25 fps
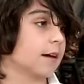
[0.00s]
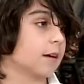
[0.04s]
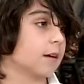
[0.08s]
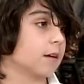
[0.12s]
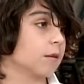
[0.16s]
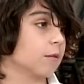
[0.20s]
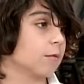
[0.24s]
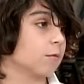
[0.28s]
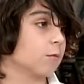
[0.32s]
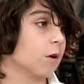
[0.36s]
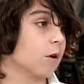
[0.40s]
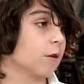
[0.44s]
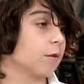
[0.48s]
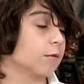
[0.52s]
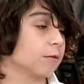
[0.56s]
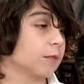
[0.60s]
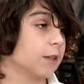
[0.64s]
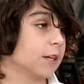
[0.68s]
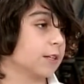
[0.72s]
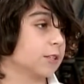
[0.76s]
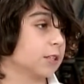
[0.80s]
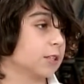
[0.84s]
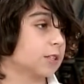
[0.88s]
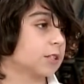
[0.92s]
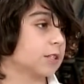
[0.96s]
Yeah. Well, they
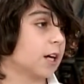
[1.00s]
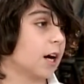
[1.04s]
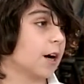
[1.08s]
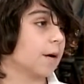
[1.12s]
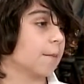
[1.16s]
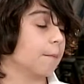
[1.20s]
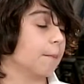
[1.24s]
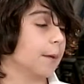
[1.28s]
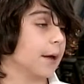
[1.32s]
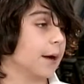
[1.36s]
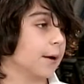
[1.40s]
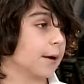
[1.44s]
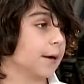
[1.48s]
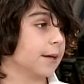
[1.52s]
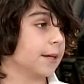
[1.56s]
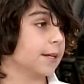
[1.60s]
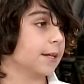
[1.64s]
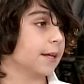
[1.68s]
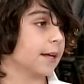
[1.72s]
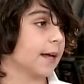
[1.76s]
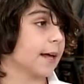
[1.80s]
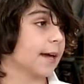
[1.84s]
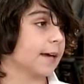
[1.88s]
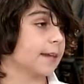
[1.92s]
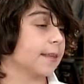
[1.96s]
just got married,
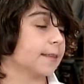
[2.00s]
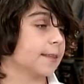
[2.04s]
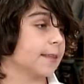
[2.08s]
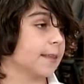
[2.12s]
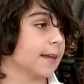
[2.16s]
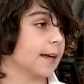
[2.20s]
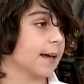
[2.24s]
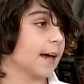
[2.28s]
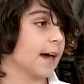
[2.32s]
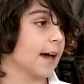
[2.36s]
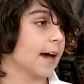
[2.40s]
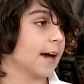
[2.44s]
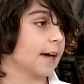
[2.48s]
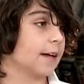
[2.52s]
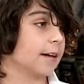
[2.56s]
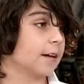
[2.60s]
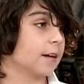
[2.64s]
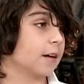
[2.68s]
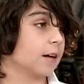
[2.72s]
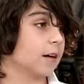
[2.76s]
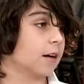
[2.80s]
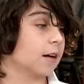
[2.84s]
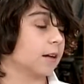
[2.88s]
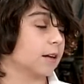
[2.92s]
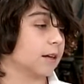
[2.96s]
and they had
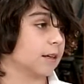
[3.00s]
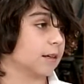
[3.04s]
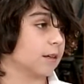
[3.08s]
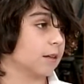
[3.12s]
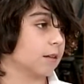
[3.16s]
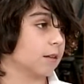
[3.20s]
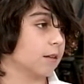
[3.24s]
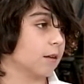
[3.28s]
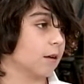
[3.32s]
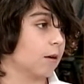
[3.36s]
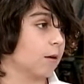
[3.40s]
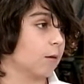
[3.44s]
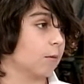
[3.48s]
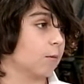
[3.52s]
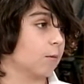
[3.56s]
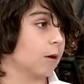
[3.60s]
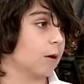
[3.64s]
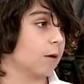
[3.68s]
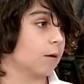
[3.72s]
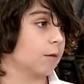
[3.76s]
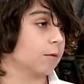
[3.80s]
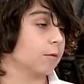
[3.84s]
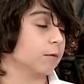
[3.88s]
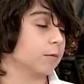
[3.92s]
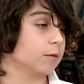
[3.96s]

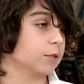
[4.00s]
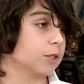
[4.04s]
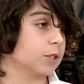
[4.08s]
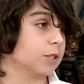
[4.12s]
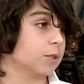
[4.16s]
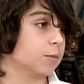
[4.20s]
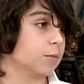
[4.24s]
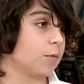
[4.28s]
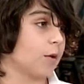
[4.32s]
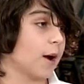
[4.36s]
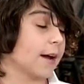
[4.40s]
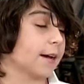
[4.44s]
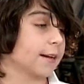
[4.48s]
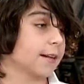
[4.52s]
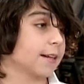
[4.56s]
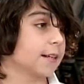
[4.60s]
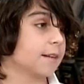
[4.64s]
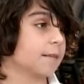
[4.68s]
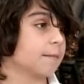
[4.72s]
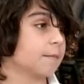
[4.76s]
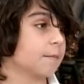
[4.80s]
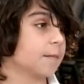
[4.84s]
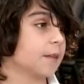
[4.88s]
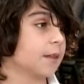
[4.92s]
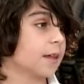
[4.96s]
she's
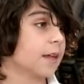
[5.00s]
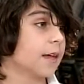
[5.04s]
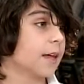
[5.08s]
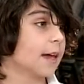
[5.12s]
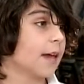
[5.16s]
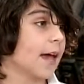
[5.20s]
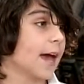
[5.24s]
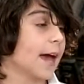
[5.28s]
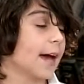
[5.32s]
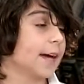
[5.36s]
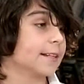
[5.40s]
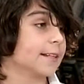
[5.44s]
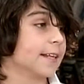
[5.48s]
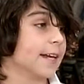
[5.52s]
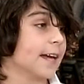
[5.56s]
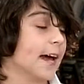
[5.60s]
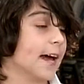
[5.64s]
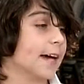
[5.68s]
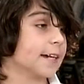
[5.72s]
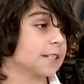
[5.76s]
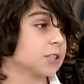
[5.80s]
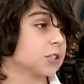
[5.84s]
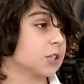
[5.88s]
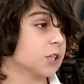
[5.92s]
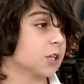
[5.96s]
pregnant, and they
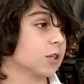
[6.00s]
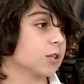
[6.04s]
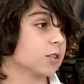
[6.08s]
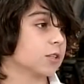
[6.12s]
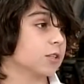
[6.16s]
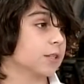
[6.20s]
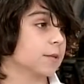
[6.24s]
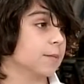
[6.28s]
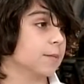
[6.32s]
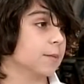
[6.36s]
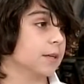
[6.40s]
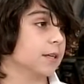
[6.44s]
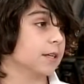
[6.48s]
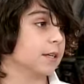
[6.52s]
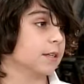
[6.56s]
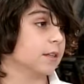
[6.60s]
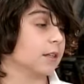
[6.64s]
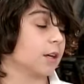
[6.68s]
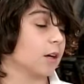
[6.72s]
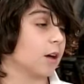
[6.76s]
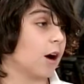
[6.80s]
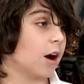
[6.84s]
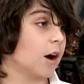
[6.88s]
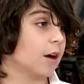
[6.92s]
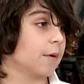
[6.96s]
asked her to be the
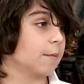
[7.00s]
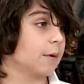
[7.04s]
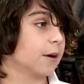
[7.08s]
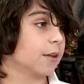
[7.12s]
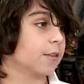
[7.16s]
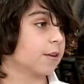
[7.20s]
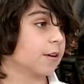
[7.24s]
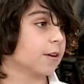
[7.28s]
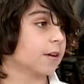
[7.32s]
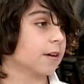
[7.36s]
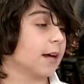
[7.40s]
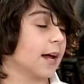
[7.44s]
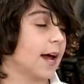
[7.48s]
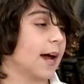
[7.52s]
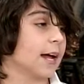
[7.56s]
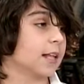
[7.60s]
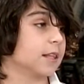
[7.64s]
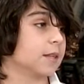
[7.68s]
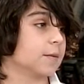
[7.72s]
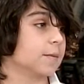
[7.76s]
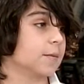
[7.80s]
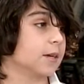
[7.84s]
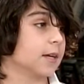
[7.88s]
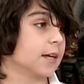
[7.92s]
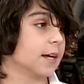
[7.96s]
godmother at
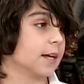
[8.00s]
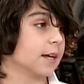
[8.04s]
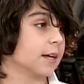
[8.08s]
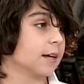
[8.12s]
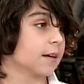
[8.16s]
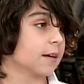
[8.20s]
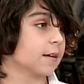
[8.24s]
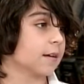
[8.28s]
the beginning.